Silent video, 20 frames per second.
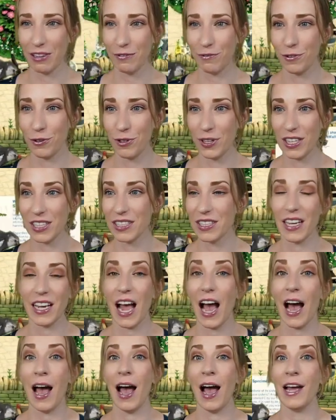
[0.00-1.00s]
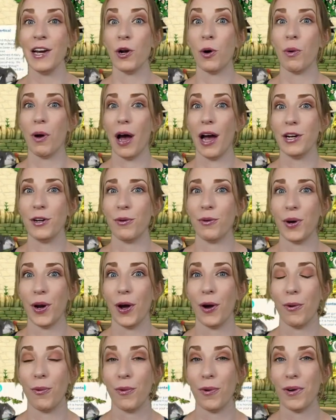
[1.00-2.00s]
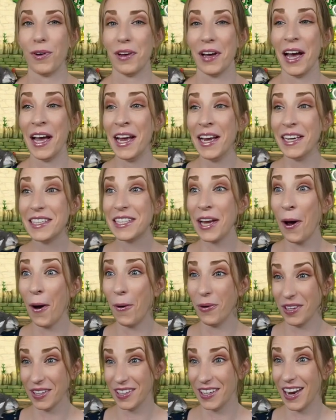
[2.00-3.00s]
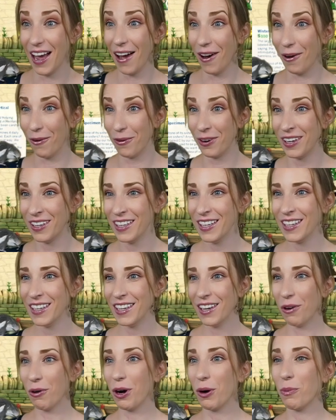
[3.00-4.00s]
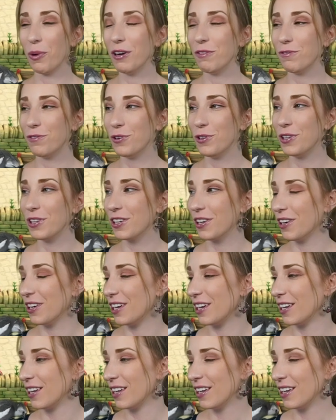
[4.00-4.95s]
food is, like, I don't know. I don't know. Or what food could